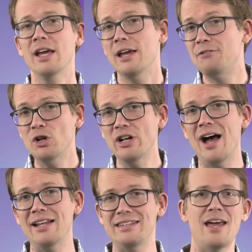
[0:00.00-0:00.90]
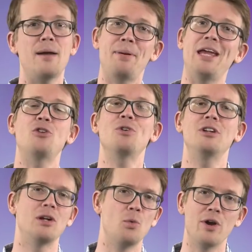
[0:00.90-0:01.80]
If you're not yet a patron
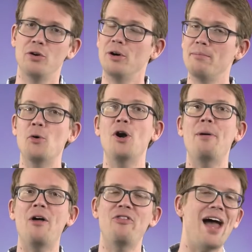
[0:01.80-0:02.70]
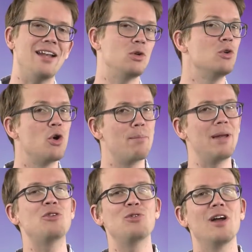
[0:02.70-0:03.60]
and you want to learn more about that, you can go to
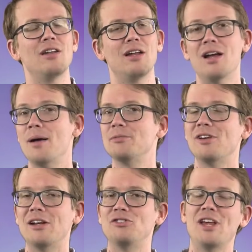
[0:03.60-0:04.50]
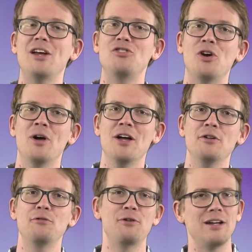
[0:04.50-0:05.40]
patreon.com slash scishow
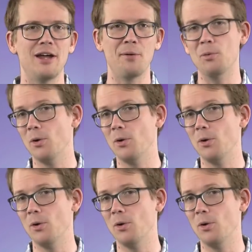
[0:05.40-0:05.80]
to find out